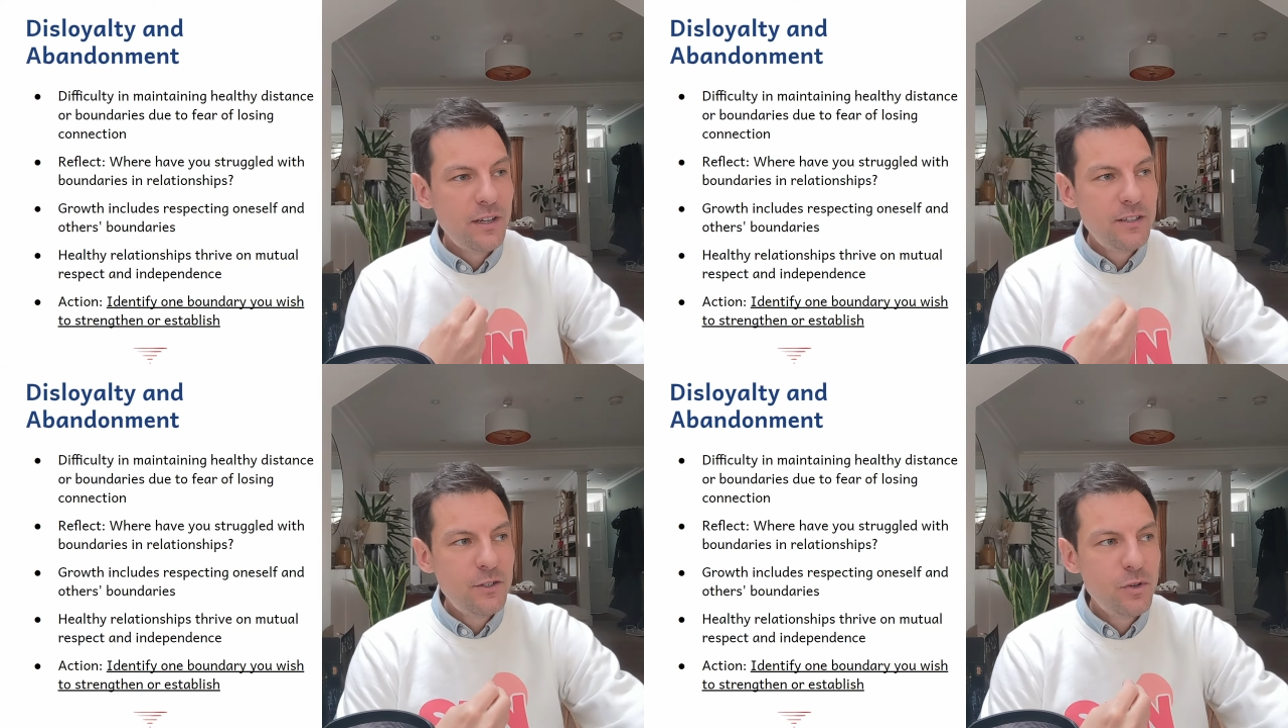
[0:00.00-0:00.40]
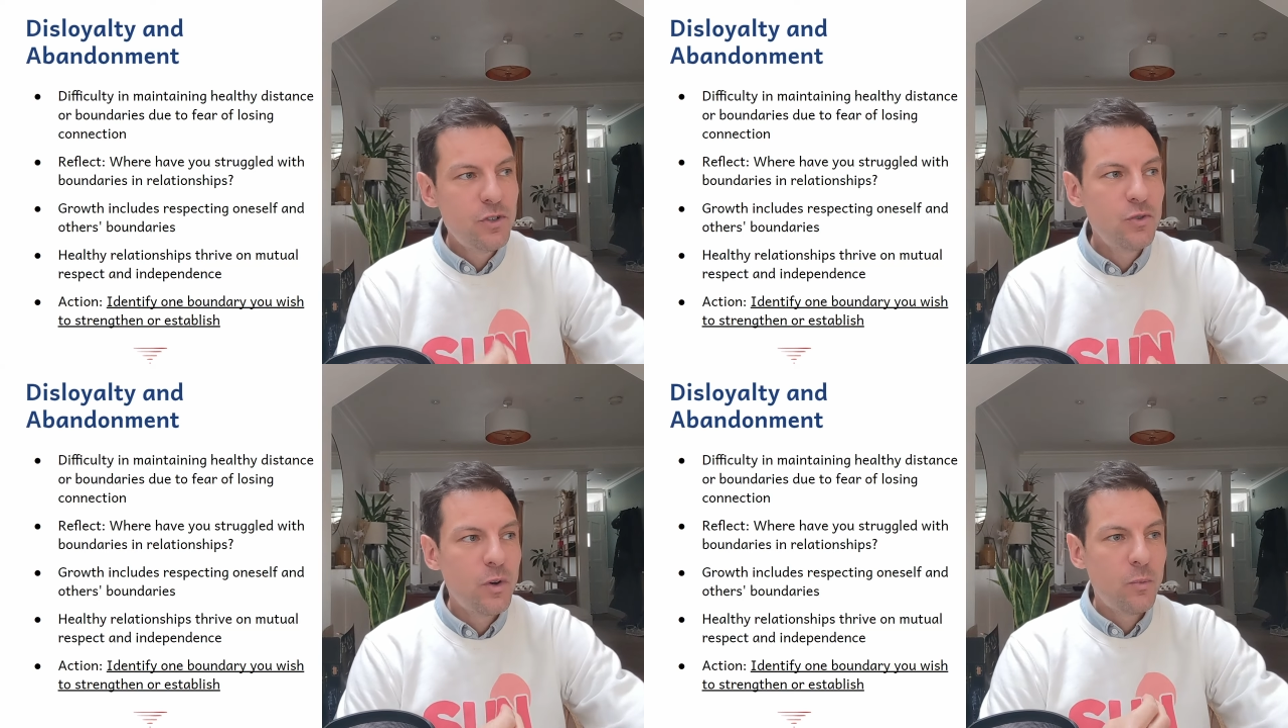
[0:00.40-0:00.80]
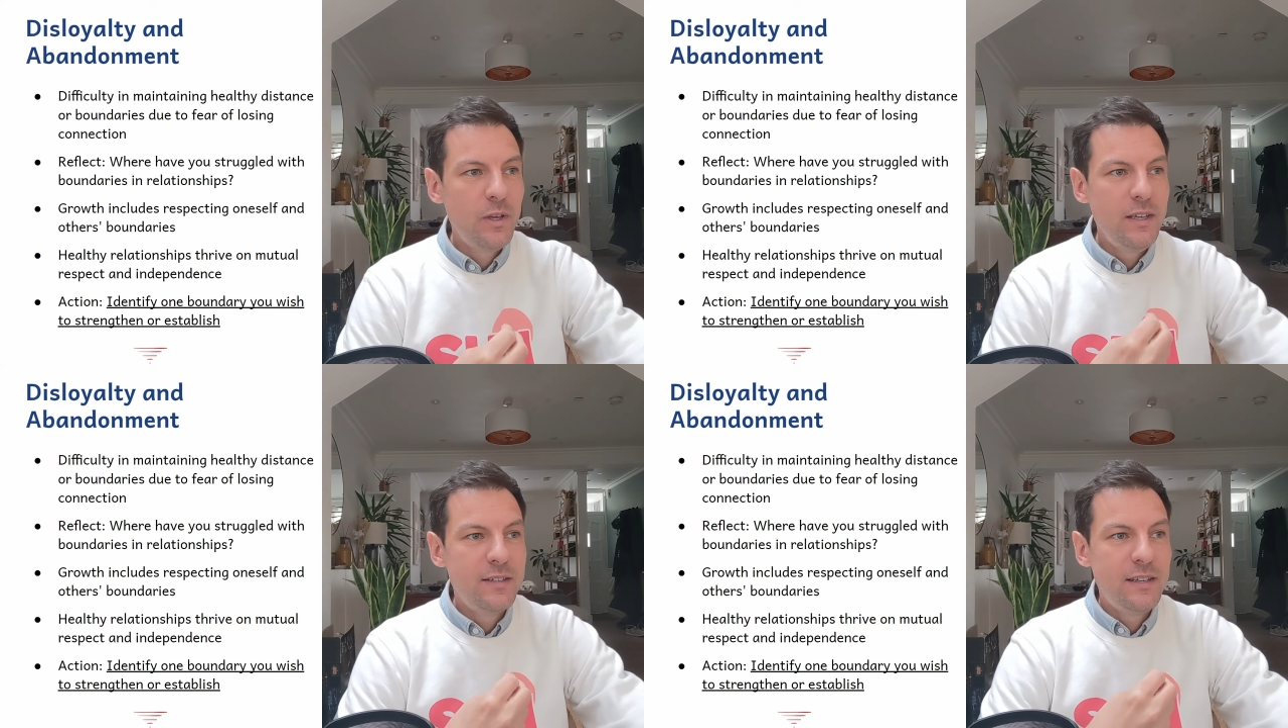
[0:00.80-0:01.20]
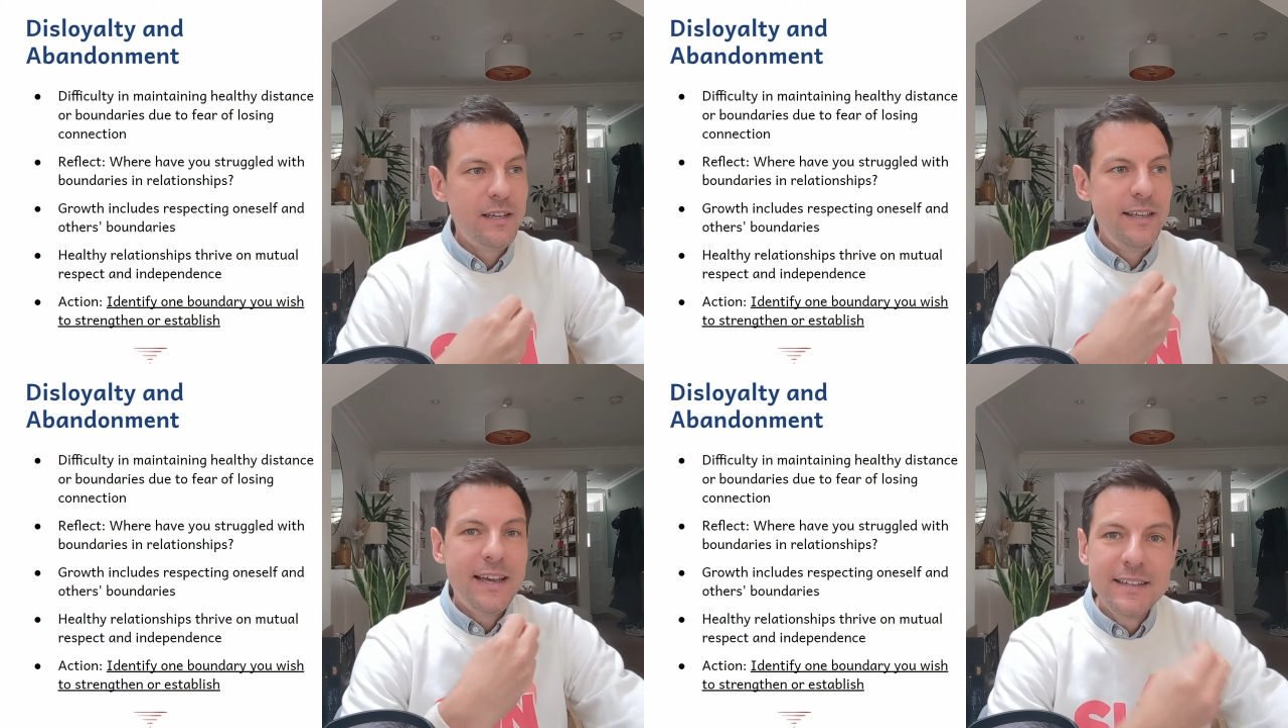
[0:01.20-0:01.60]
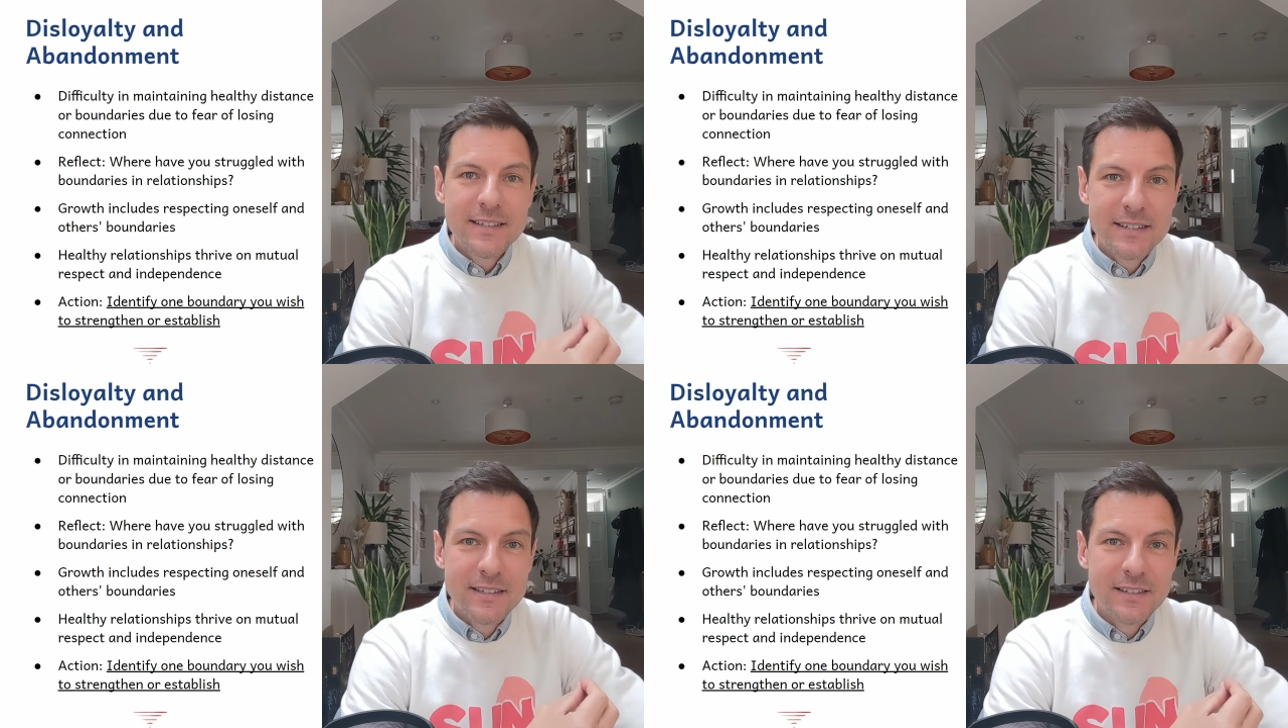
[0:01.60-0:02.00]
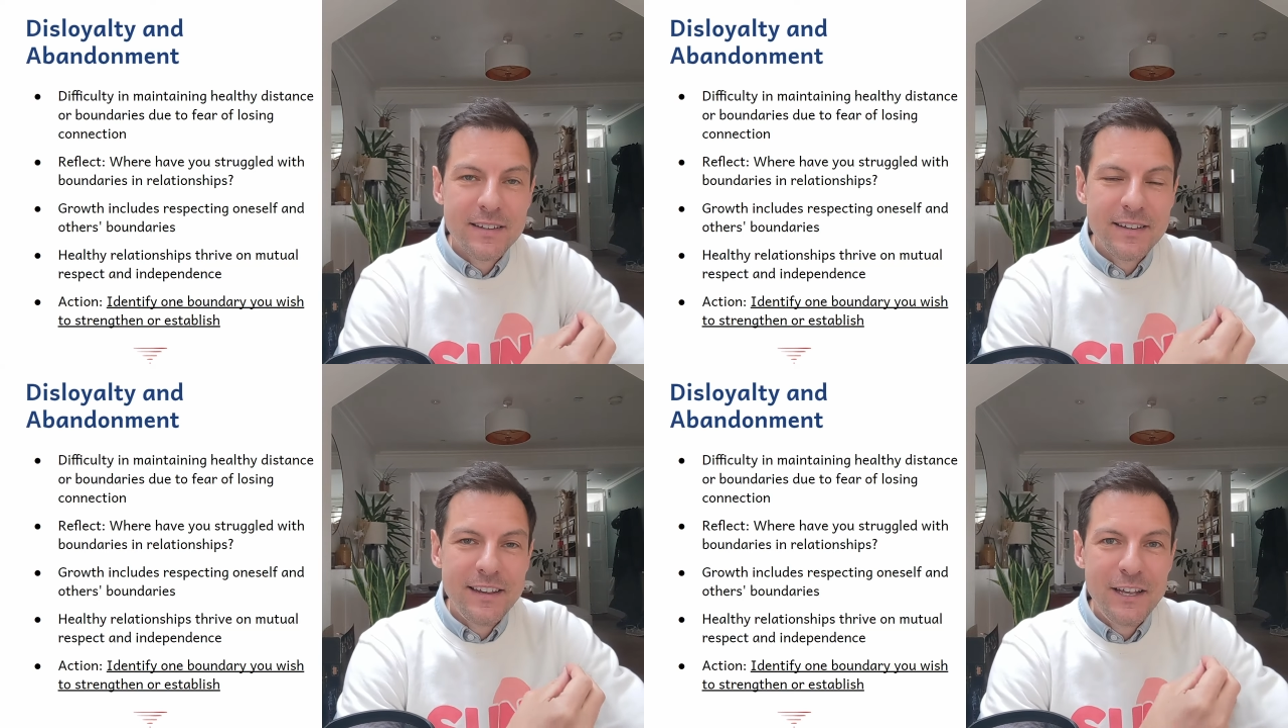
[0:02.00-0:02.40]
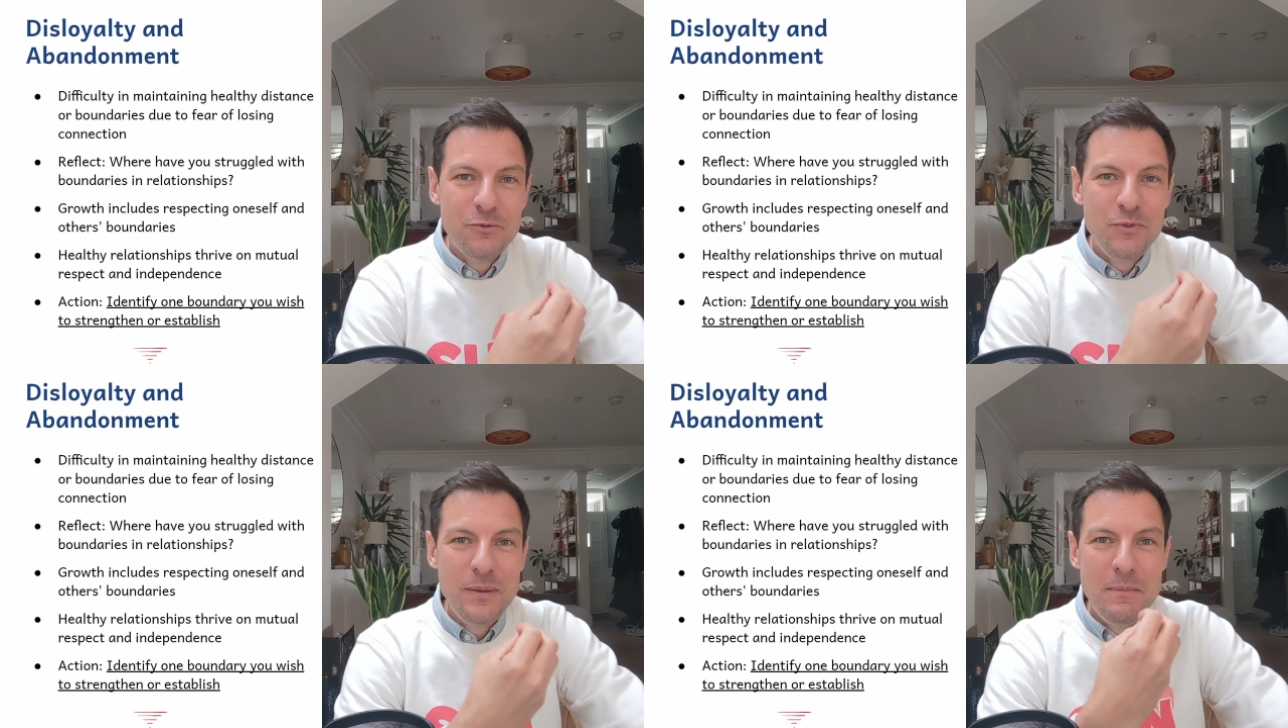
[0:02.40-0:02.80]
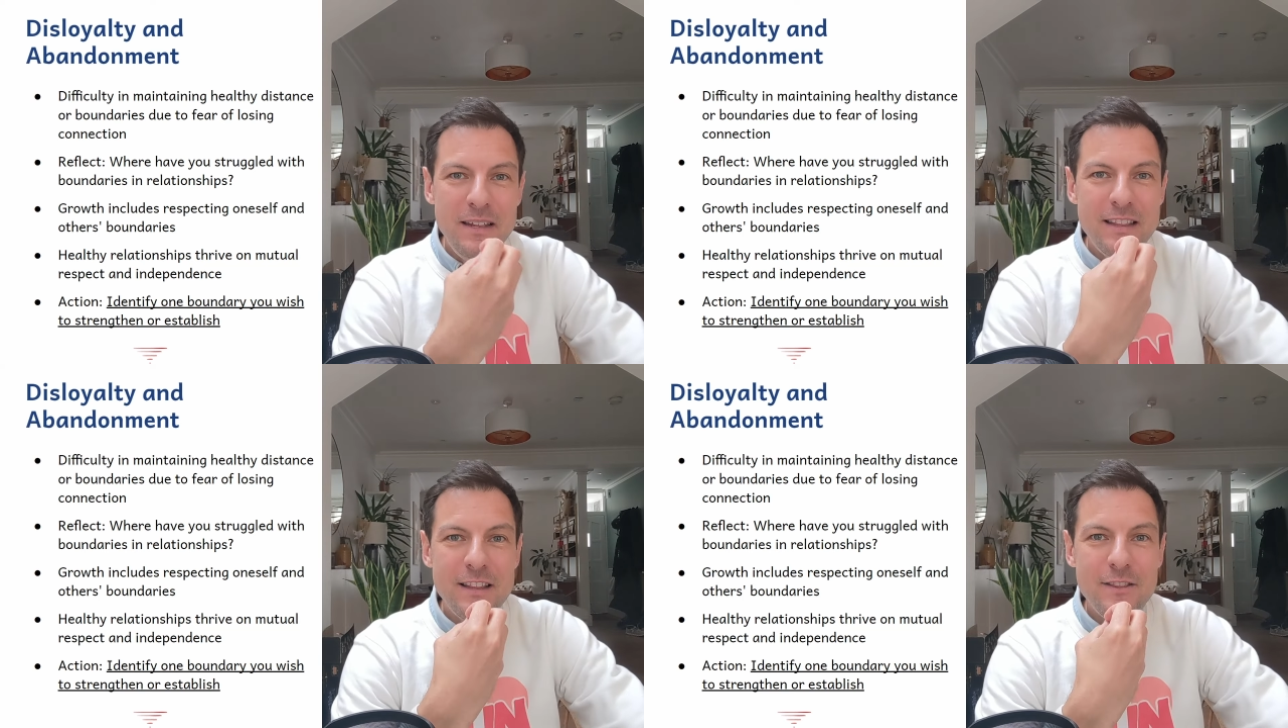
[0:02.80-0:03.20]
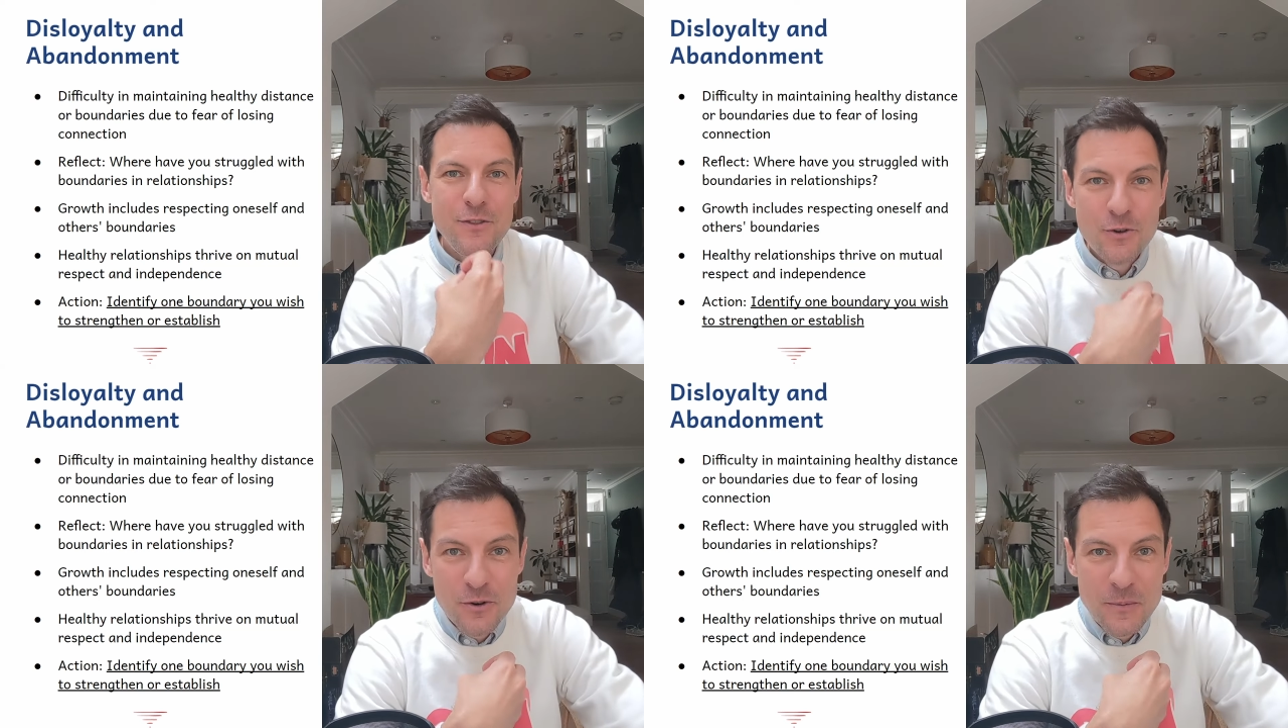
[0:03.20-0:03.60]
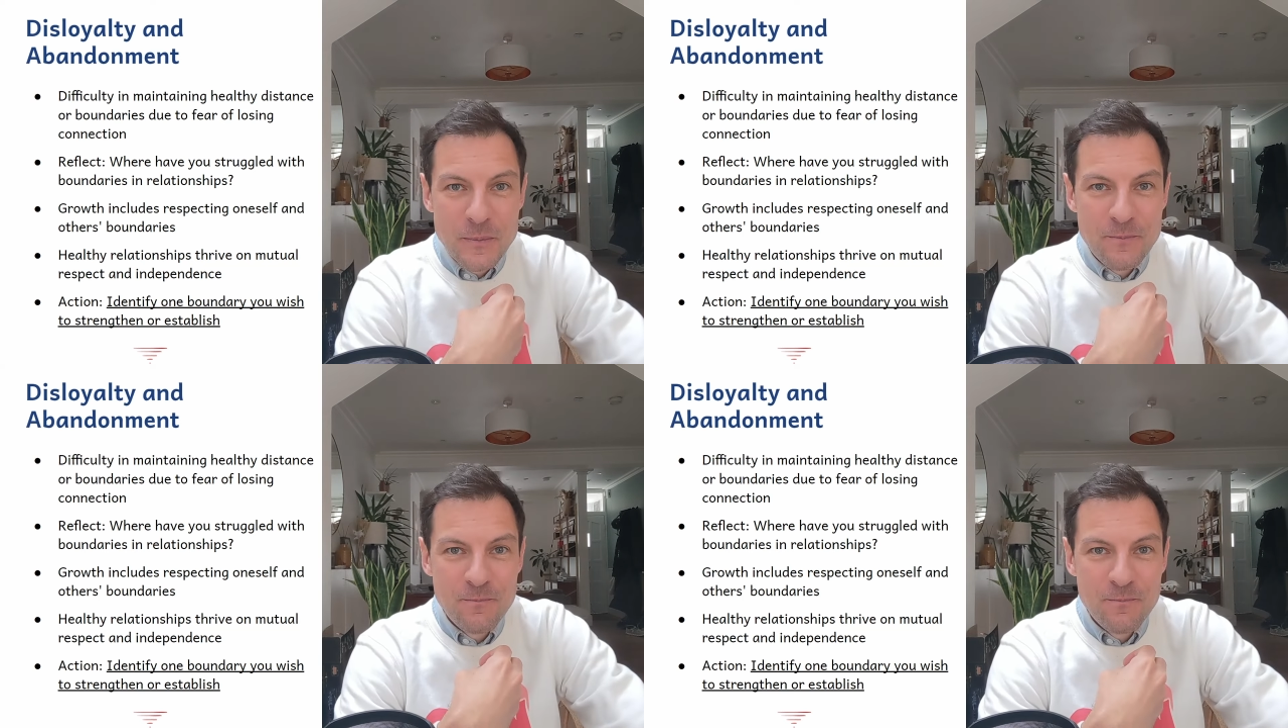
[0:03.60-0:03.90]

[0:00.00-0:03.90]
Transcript: in situations where we say yes and we mean no.